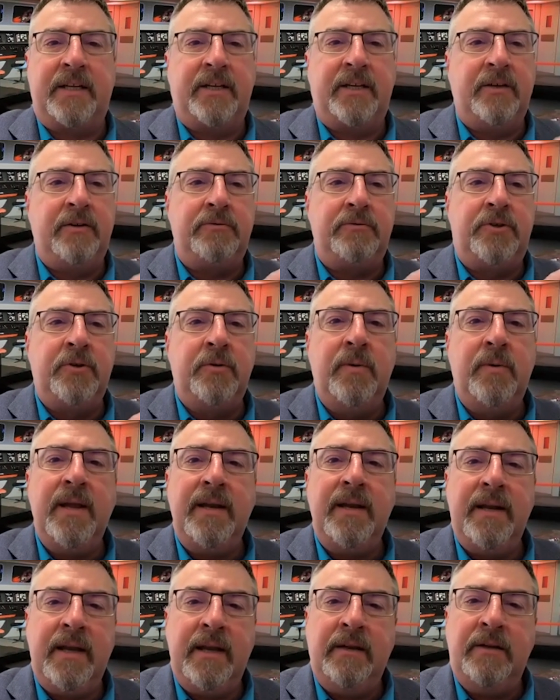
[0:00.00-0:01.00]
you know, do we
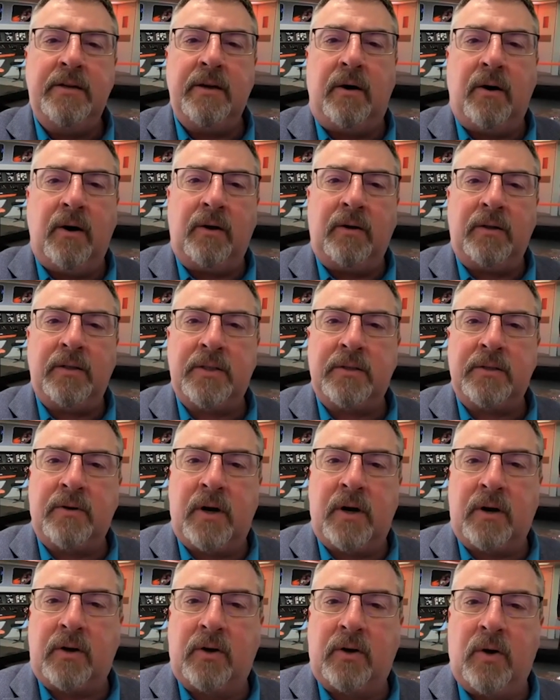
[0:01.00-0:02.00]
need to alter
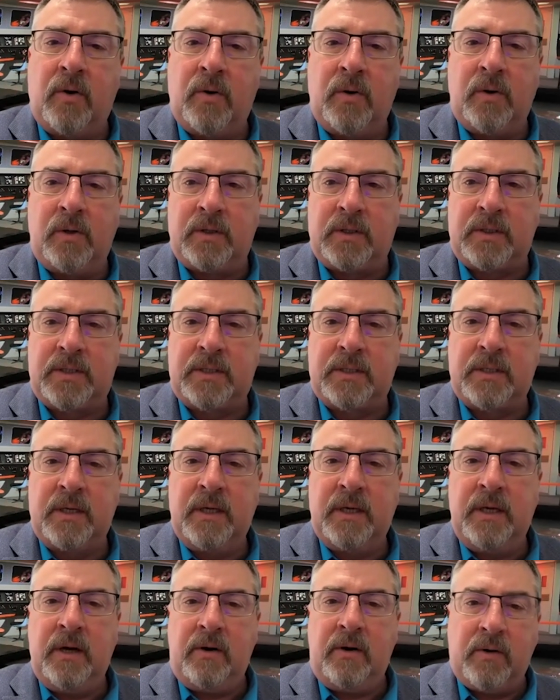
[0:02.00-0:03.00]
our goals
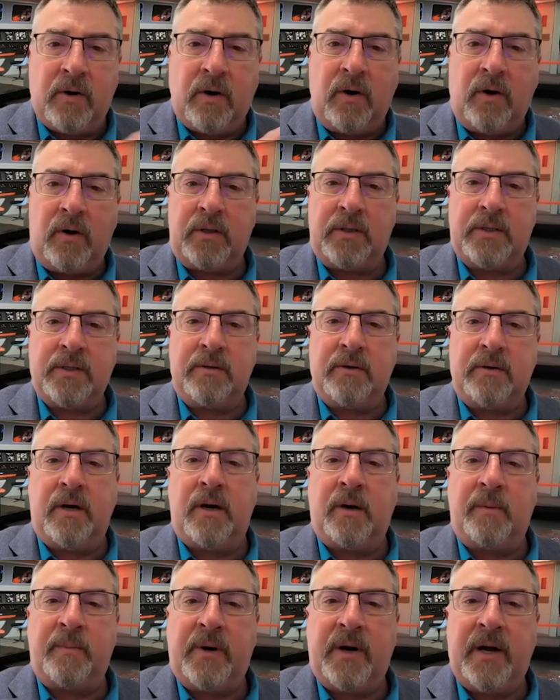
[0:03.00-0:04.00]
or alter
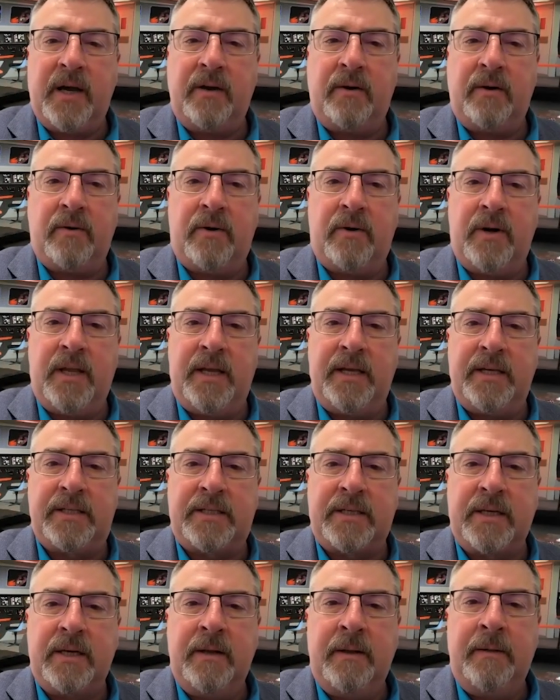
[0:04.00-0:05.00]
our priorities?